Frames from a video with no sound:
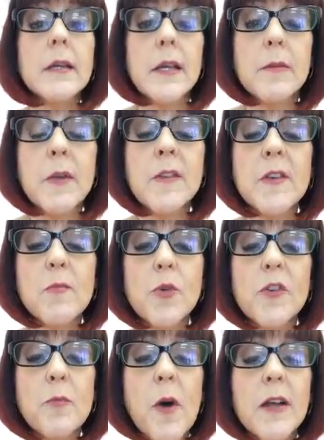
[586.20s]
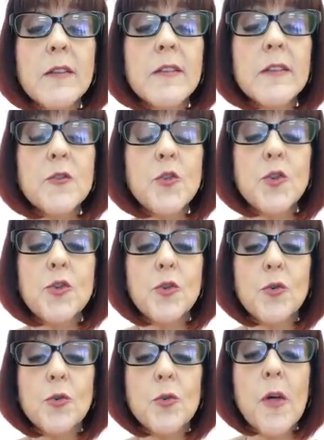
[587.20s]
Give me some responses
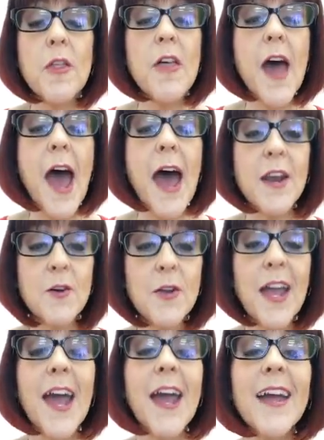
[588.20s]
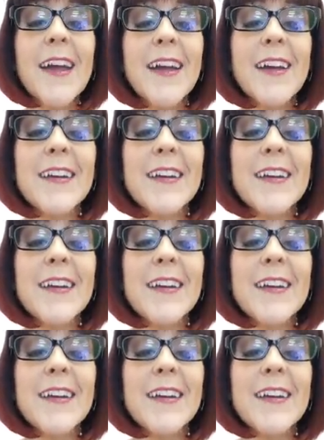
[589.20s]
to that, okay?